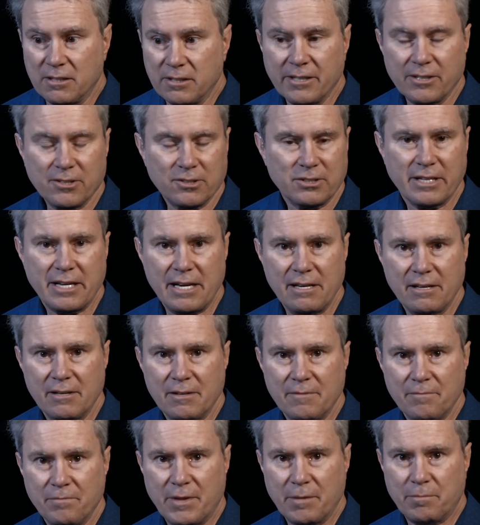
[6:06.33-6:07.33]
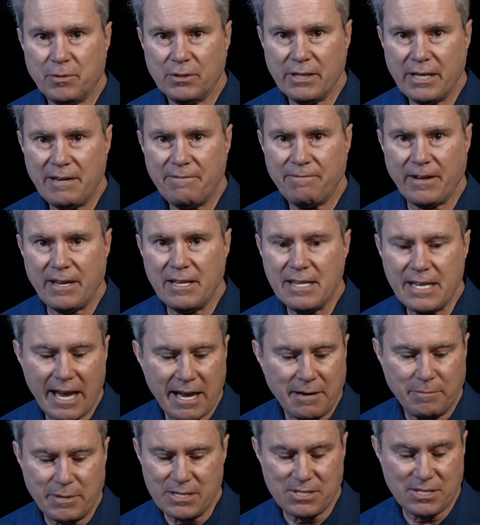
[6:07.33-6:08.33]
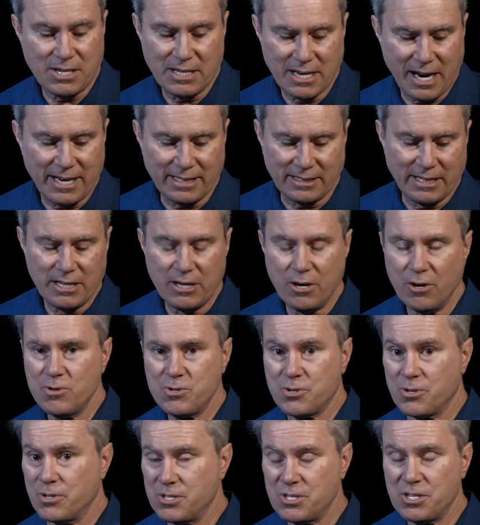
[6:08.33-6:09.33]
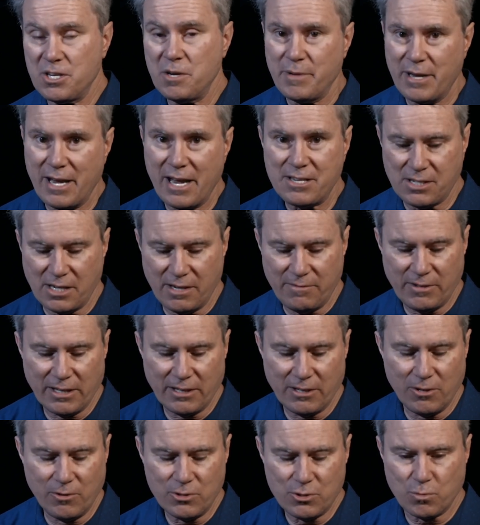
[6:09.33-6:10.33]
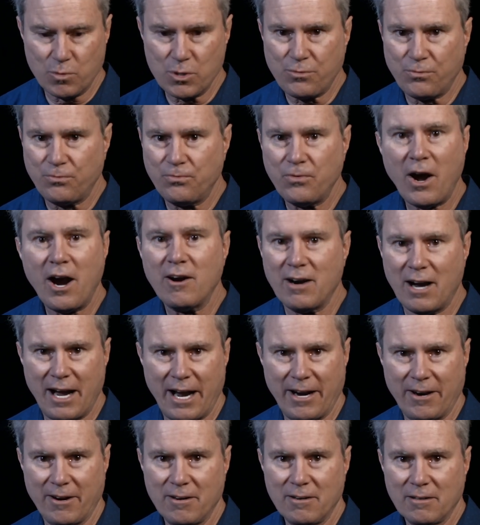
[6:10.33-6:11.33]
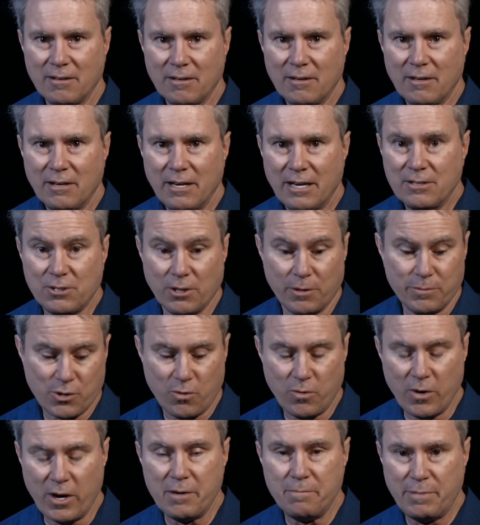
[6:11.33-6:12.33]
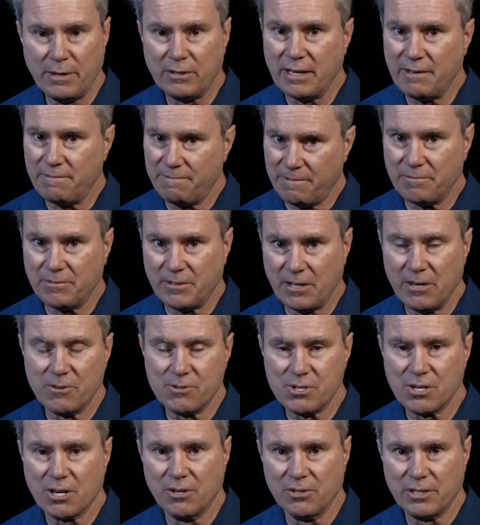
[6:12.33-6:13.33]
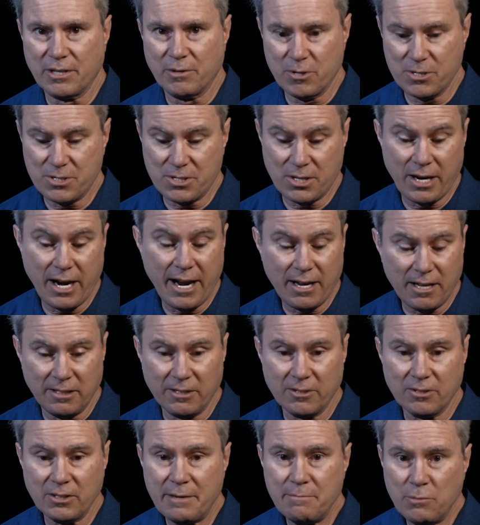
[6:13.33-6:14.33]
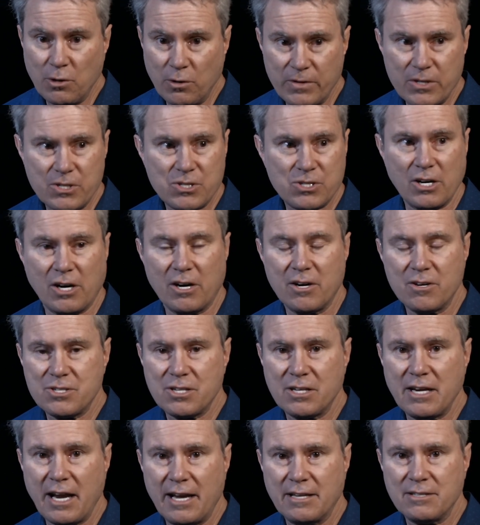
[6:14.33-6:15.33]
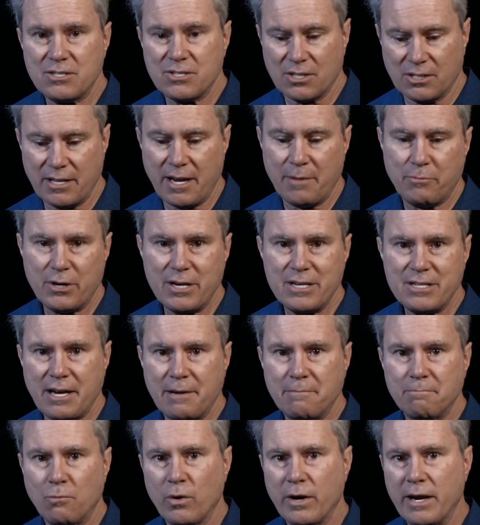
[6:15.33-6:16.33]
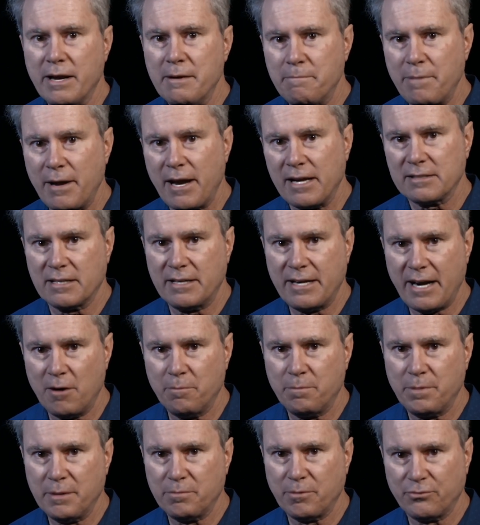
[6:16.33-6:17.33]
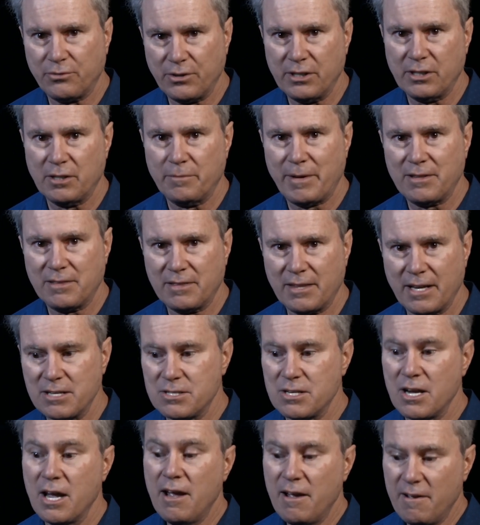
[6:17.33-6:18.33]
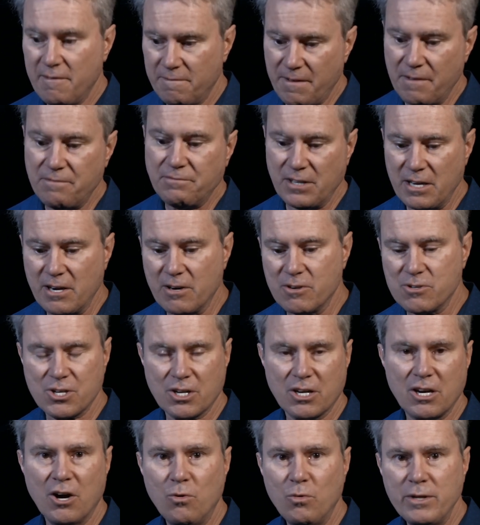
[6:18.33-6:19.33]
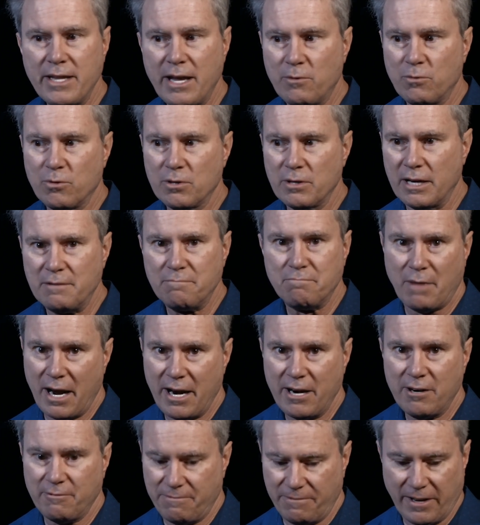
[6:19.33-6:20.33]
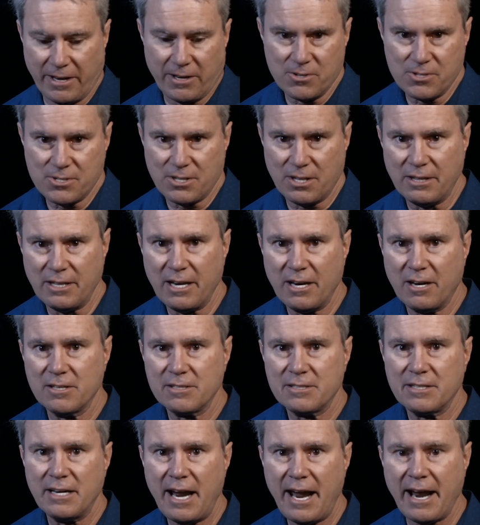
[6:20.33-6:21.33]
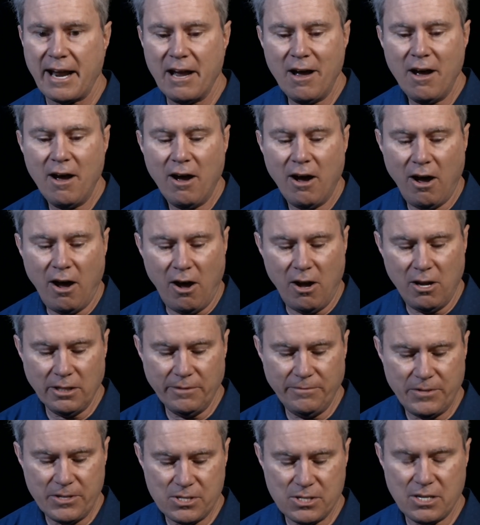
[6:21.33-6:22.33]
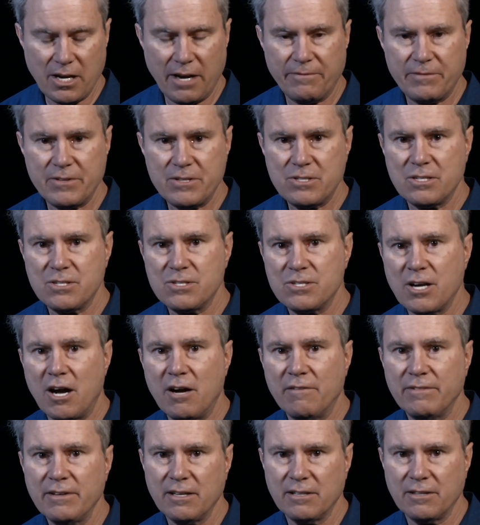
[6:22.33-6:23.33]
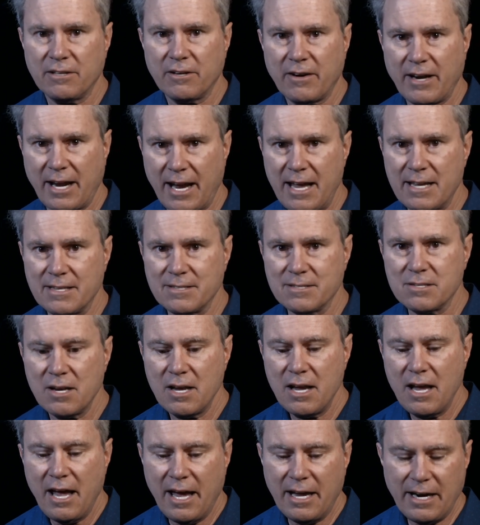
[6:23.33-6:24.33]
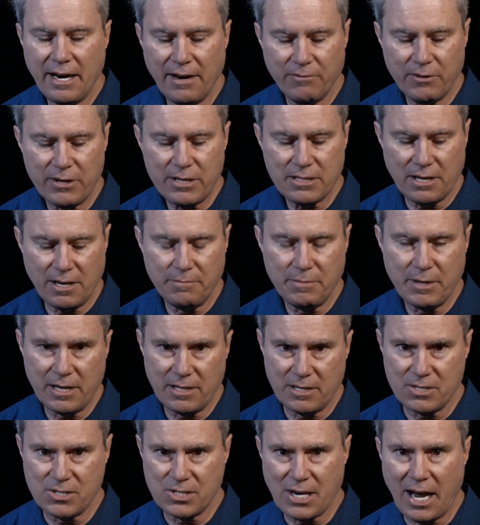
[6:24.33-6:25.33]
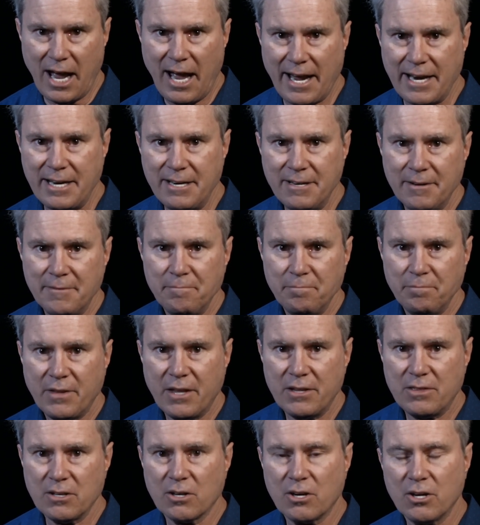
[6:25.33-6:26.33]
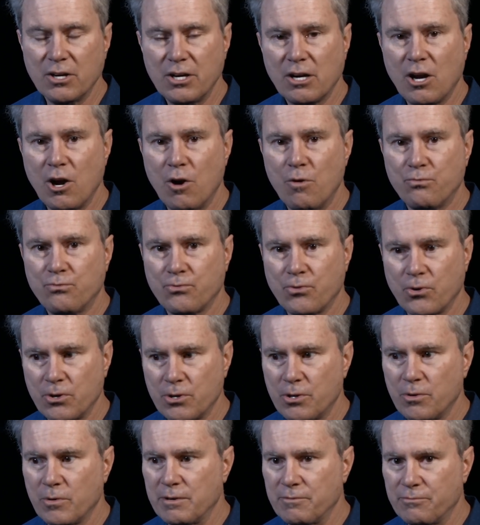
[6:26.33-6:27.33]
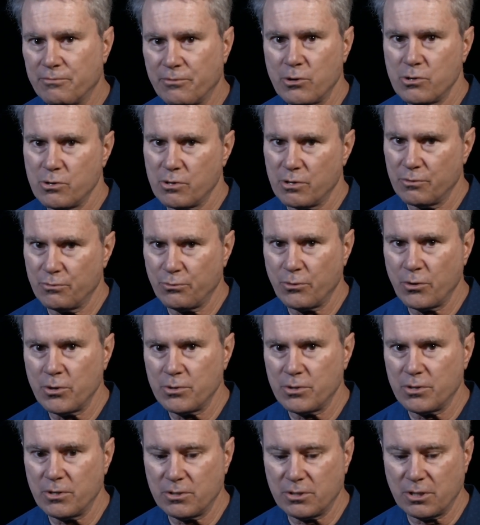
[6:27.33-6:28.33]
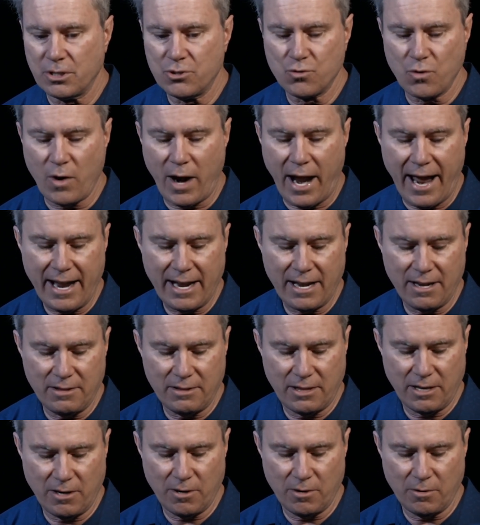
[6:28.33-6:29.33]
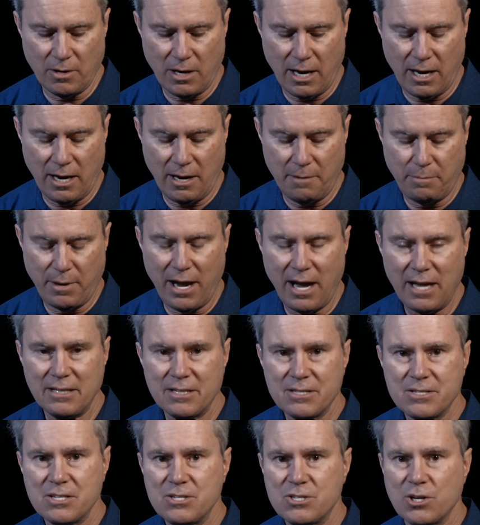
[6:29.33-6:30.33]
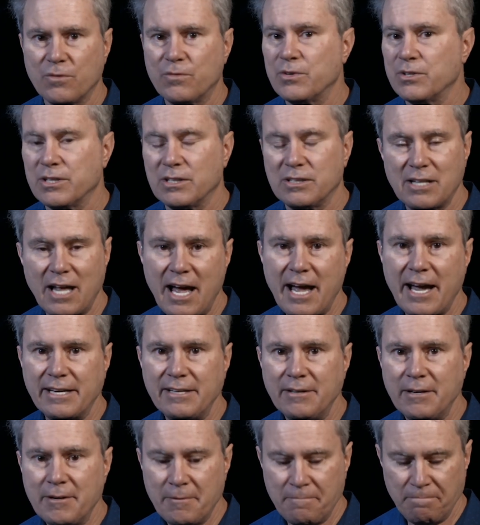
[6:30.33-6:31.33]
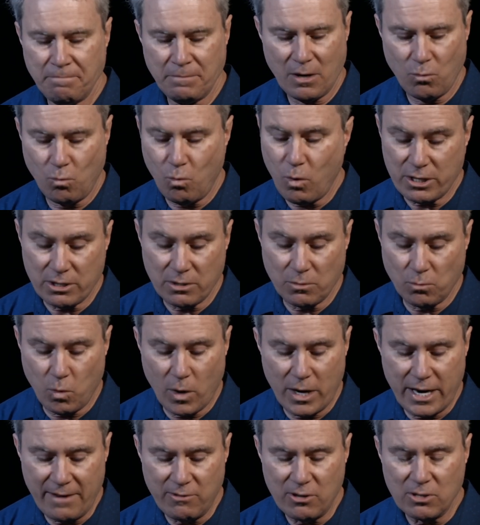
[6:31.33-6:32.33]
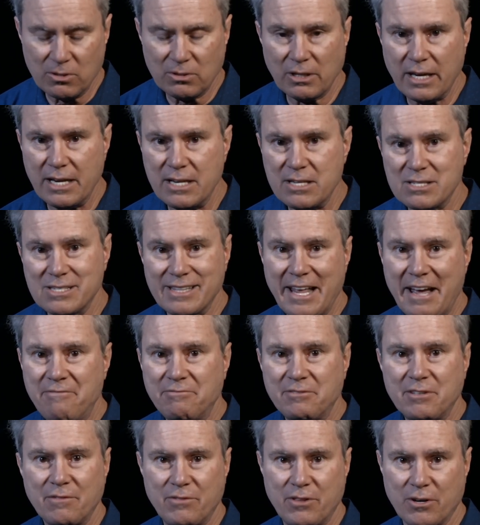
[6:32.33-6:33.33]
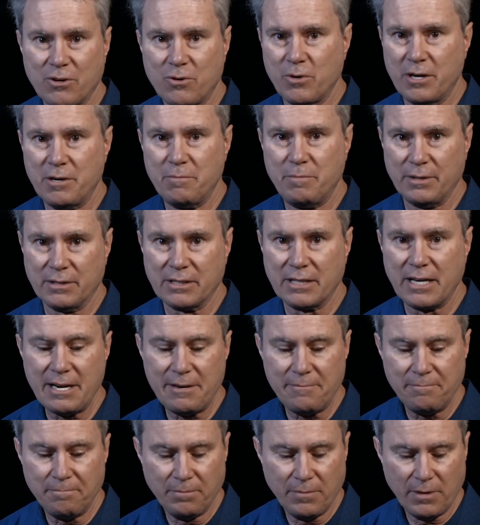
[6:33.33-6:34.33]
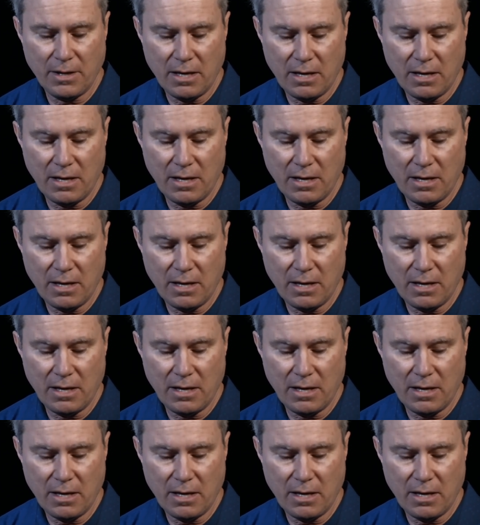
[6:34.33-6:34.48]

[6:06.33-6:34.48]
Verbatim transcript: clearly, the belief in the N B C nightly news or the C B S evening news was far higher in terms of credibility fifty years ago than it was today. And clearly movie stars and, and celebrities had more impact on how people feel about things fifty years ago when they were admired figures than they are today. All of this stuff is dissolving in their hands. And every time they decide that they're going to go further and further and further to drag their uh, policies over the line, what, whatever is left of their credibility